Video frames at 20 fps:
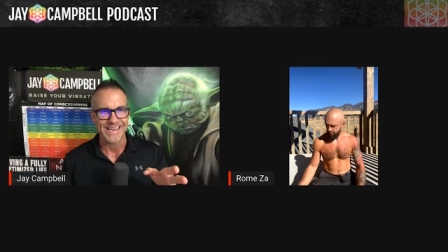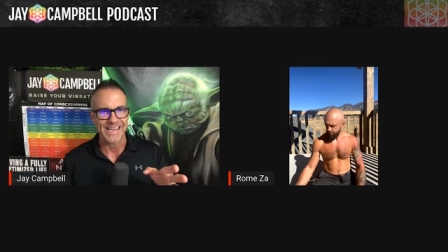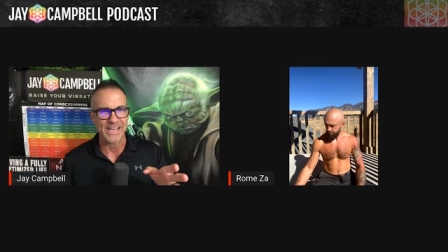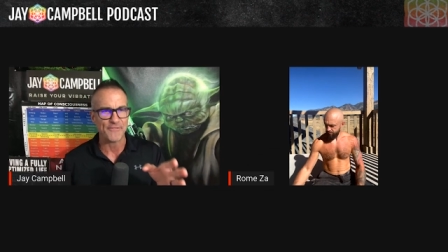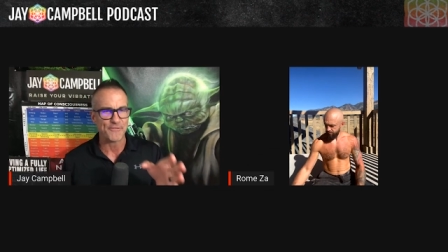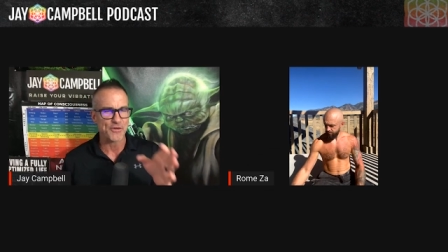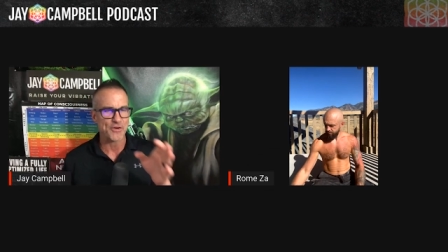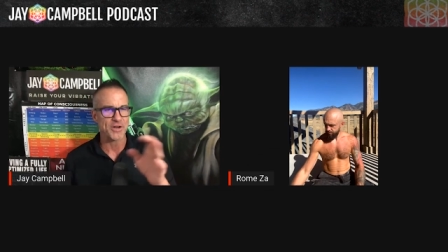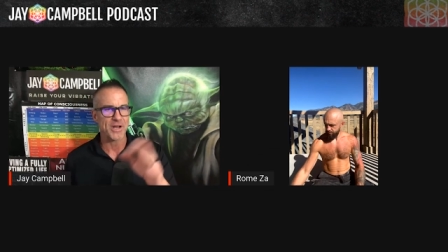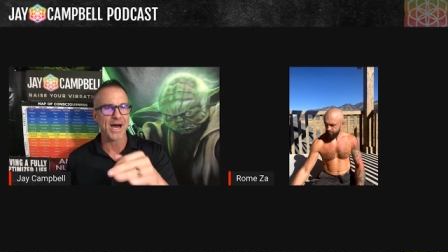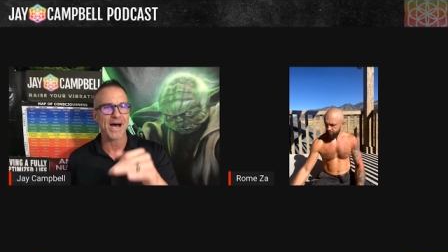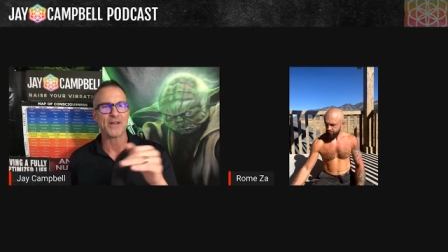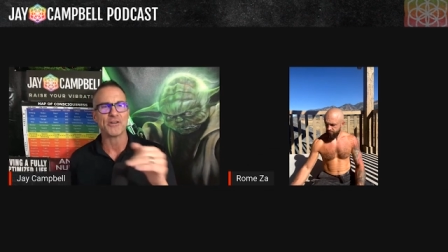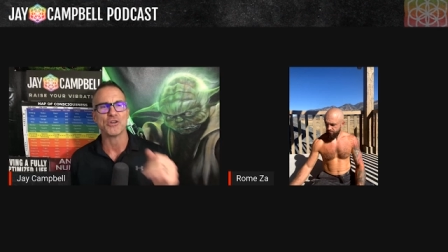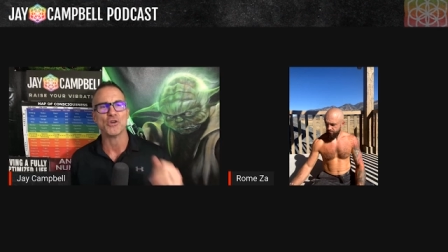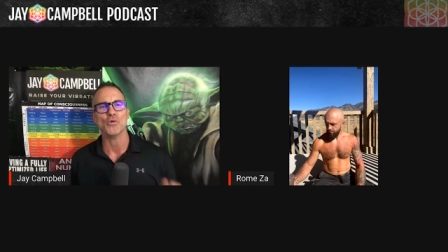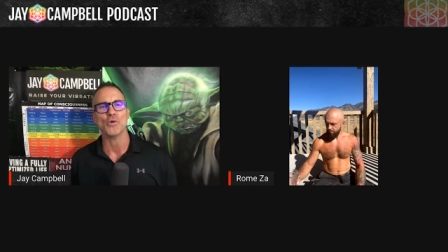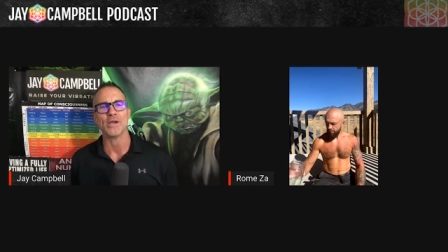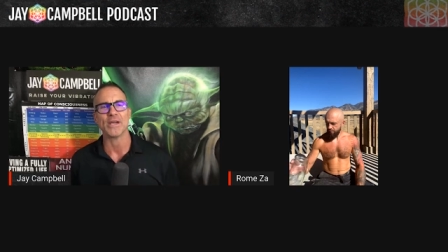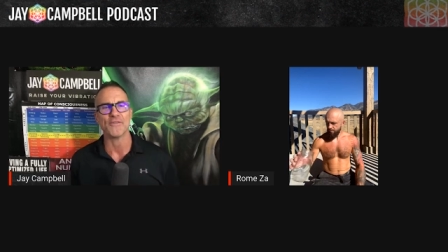if you're not
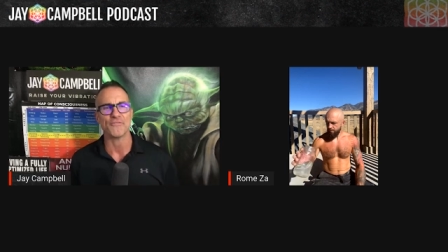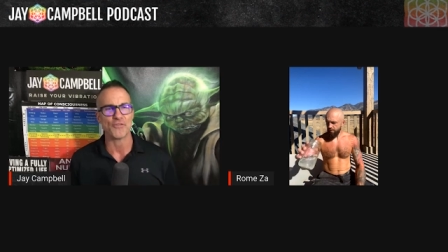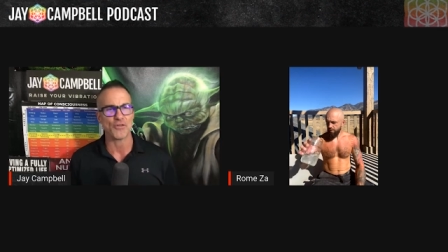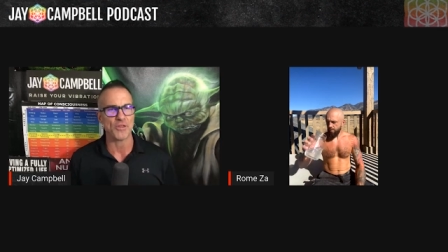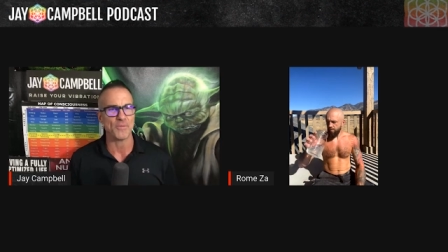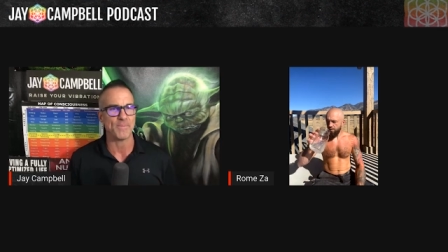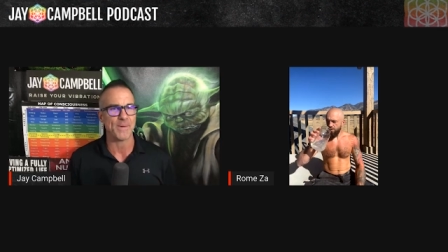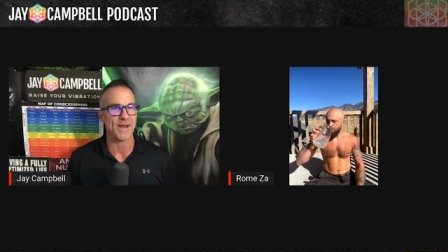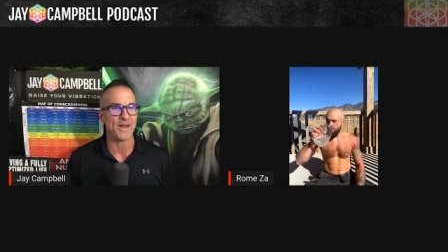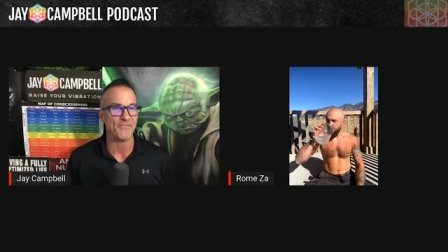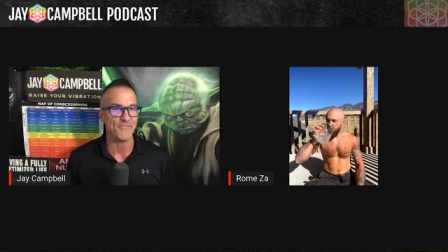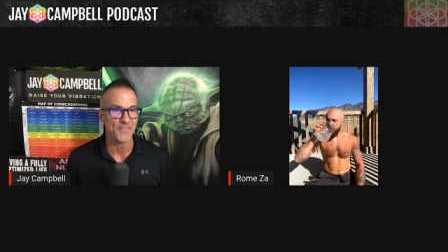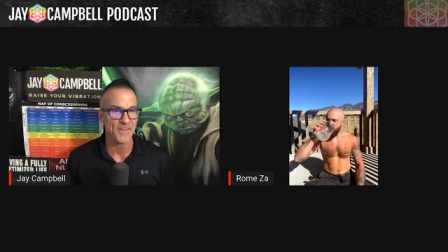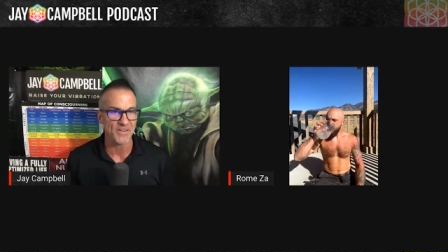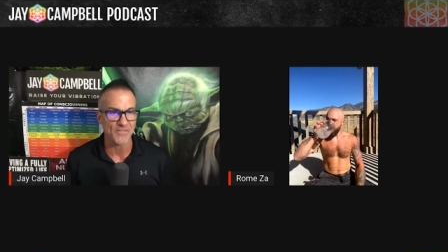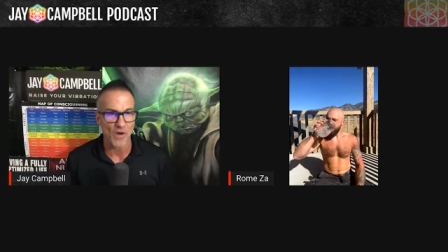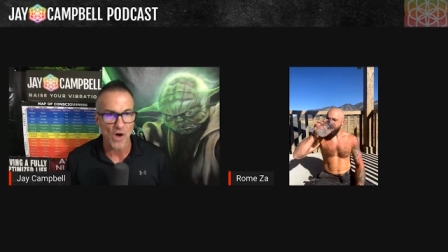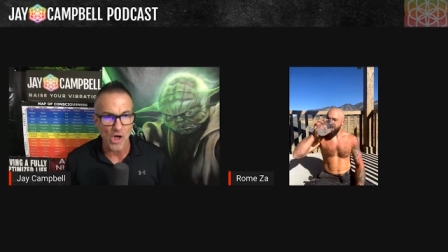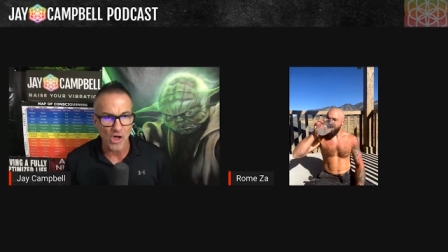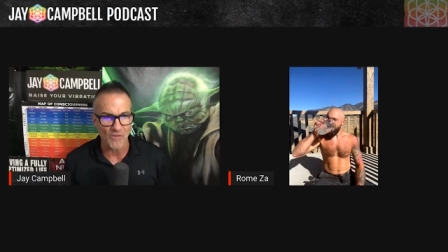doing it for the benefit
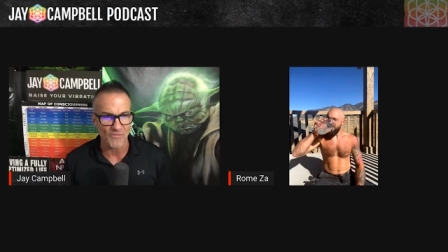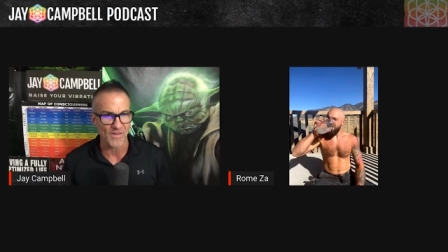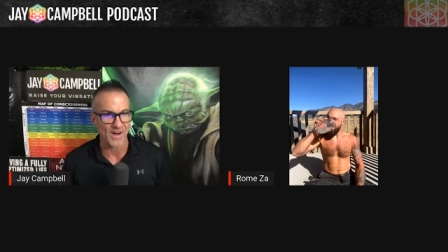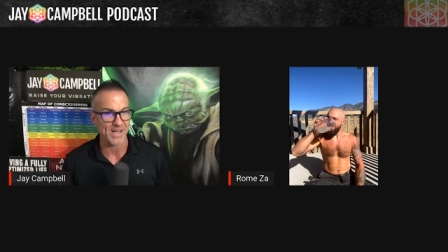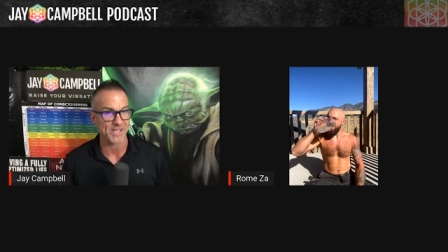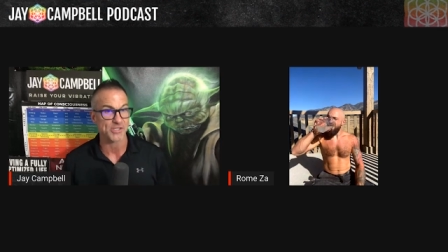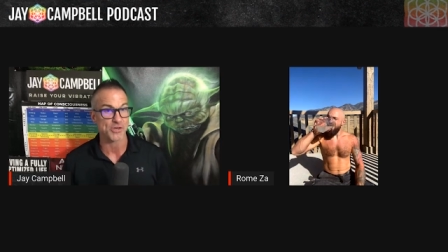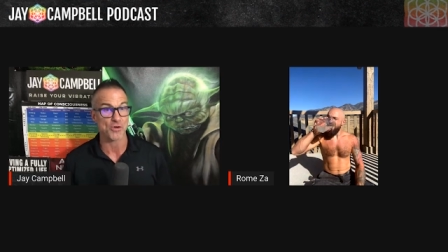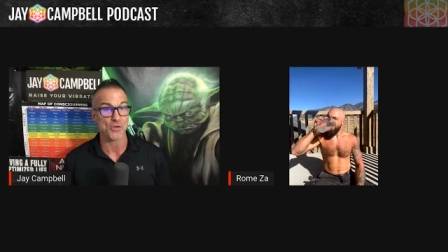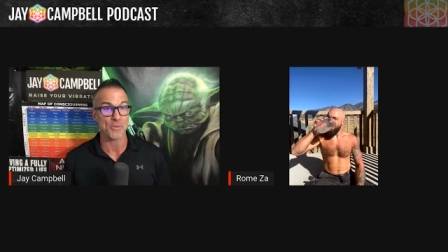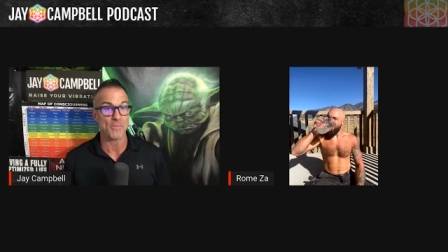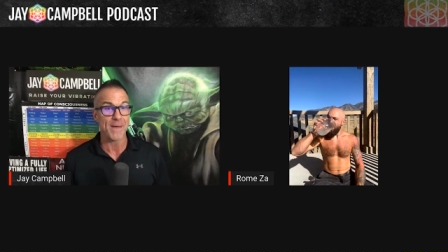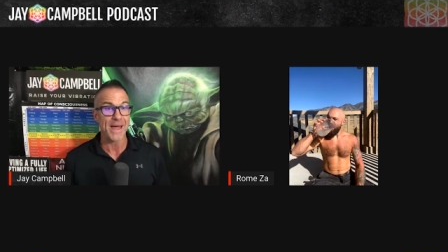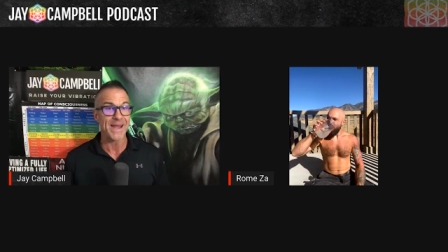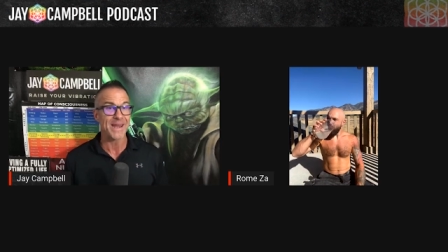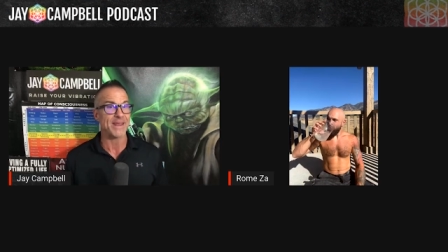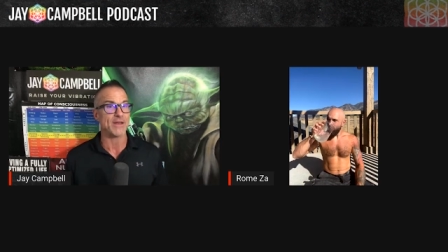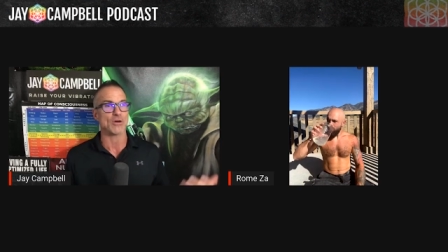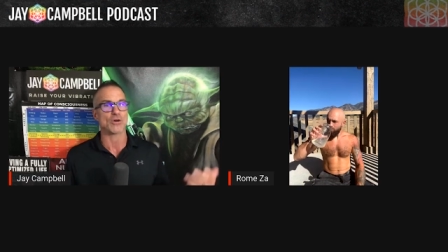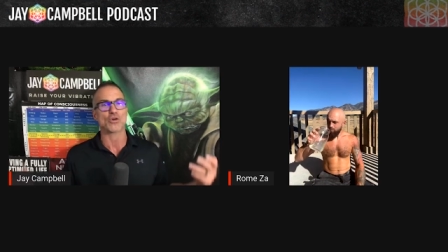of all of us or the
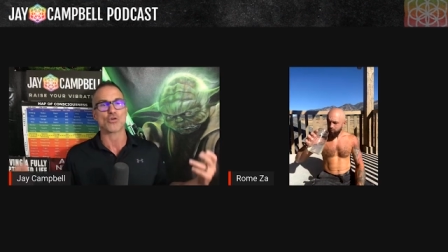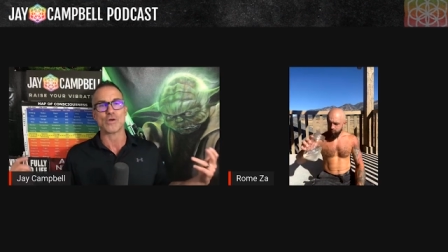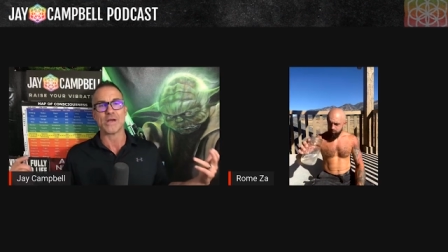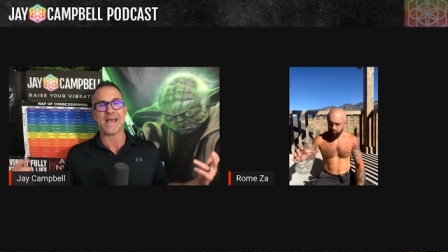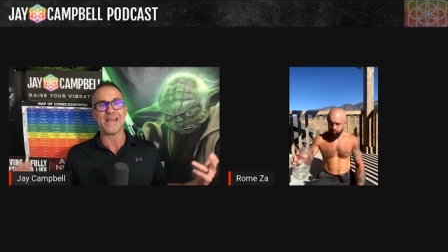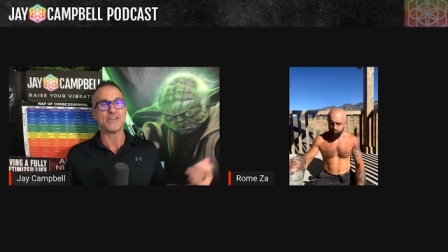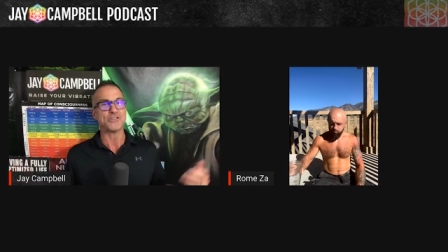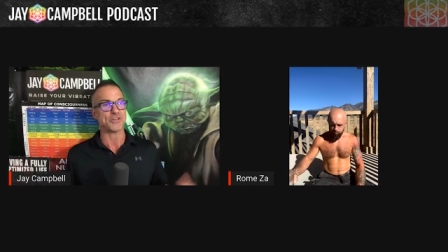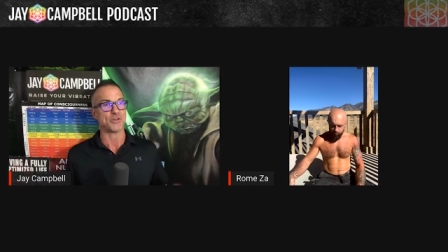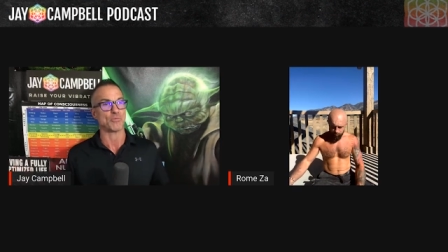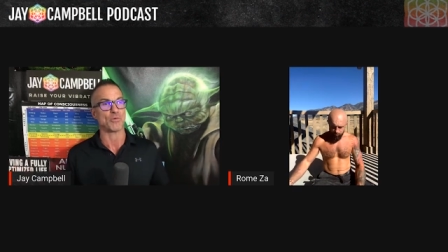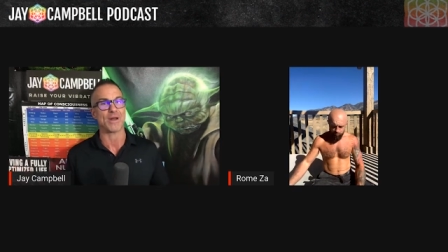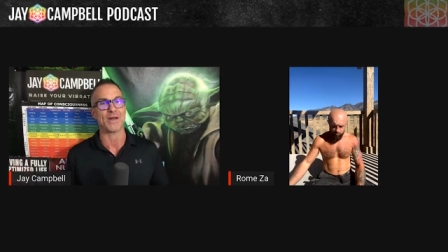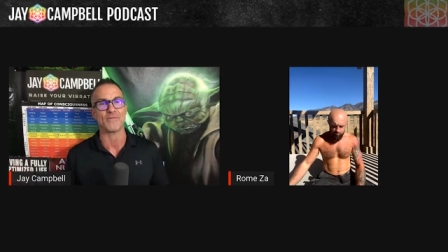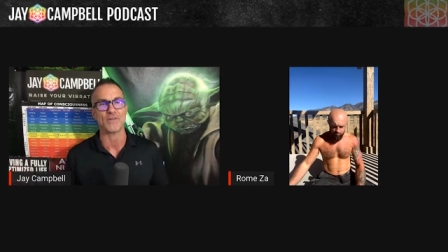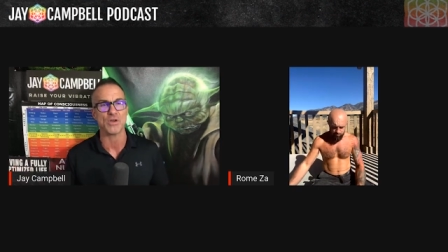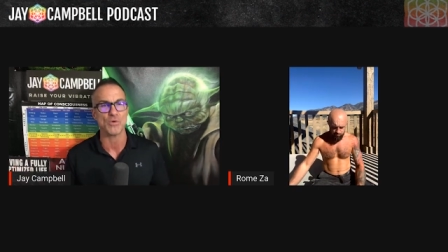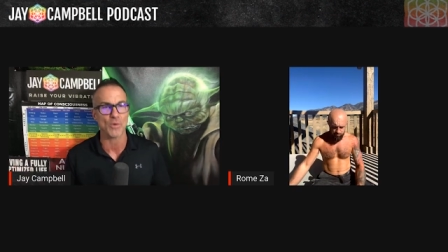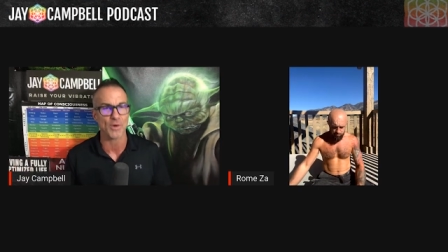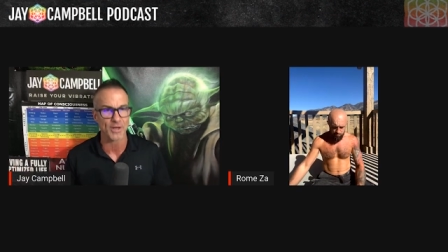many or creation,
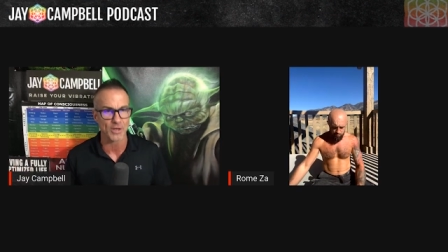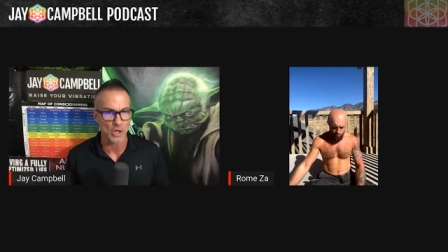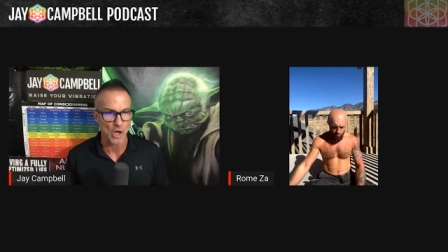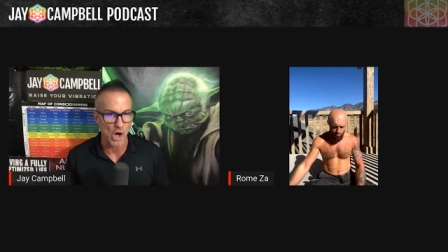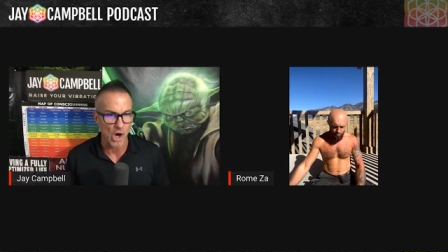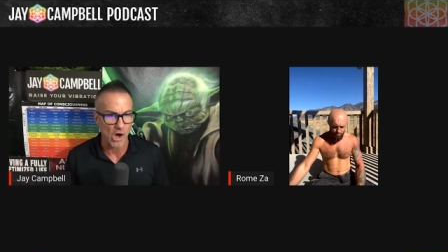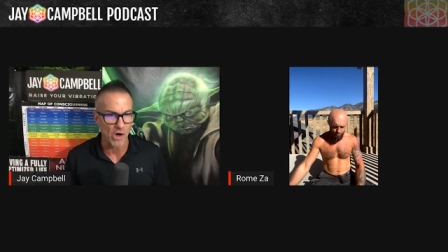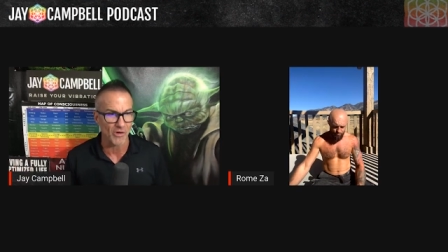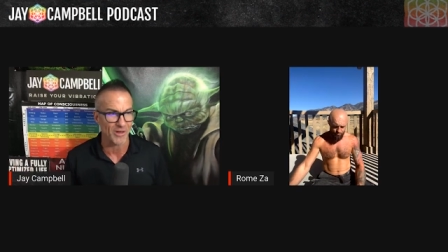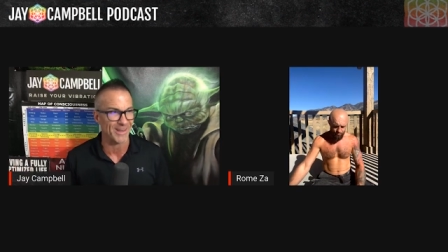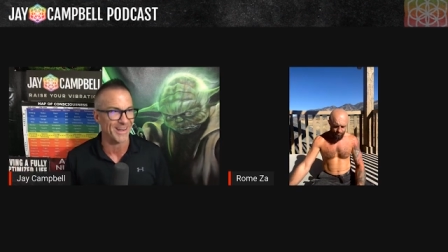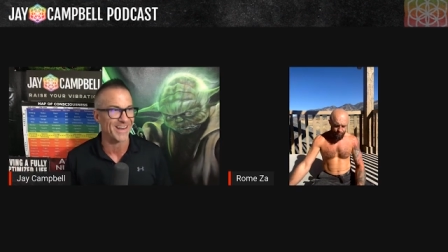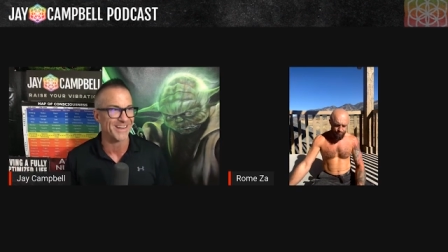whatever you want to call it.